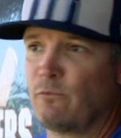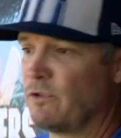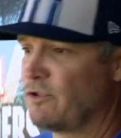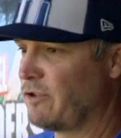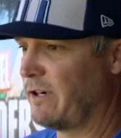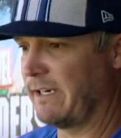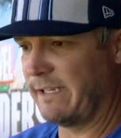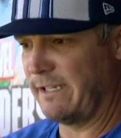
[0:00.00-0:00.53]
We're
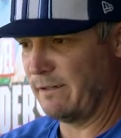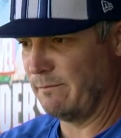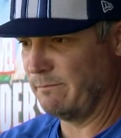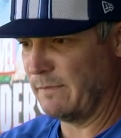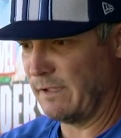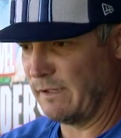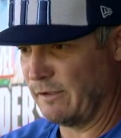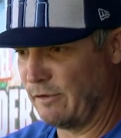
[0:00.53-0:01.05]
trying to get him
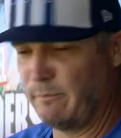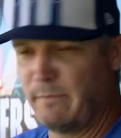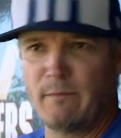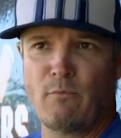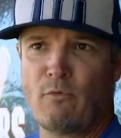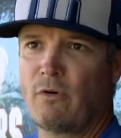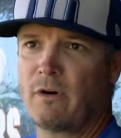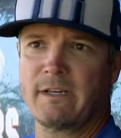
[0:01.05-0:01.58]
a little bit
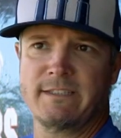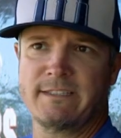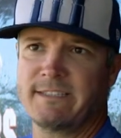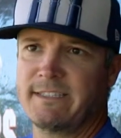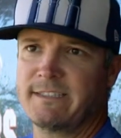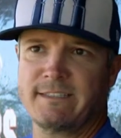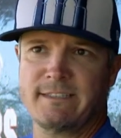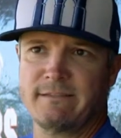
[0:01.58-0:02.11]
more
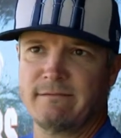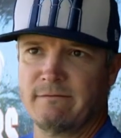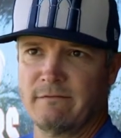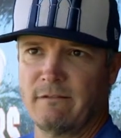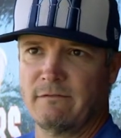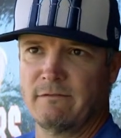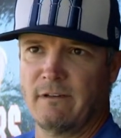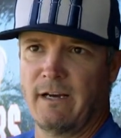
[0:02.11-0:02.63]
consistent
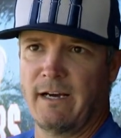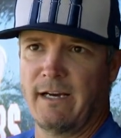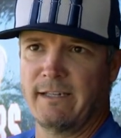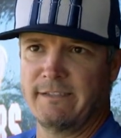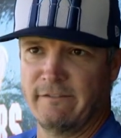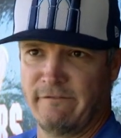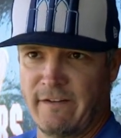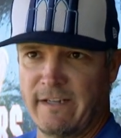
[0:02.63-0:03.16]
uh,
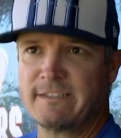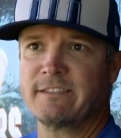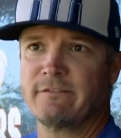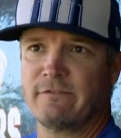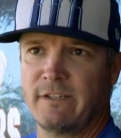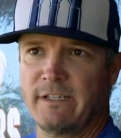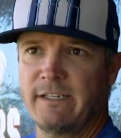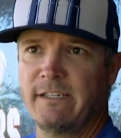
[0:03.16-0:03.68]

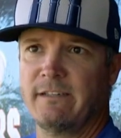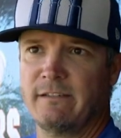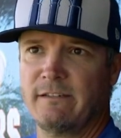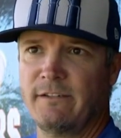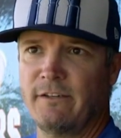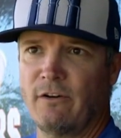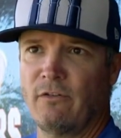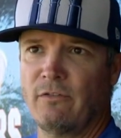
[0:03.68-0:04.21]
defensively.
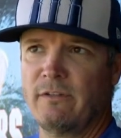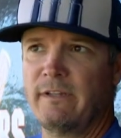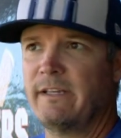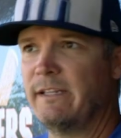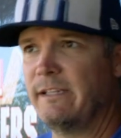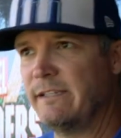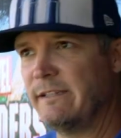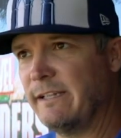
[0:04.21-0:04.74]
You know,
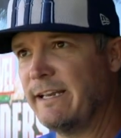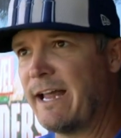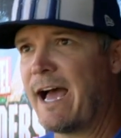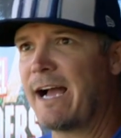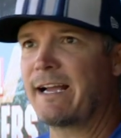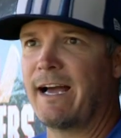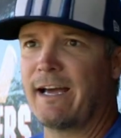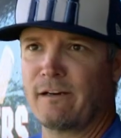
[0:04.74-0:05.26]
the
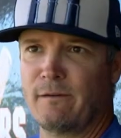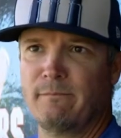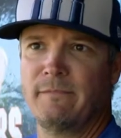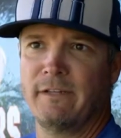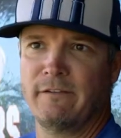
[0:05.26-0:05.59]
knock on him,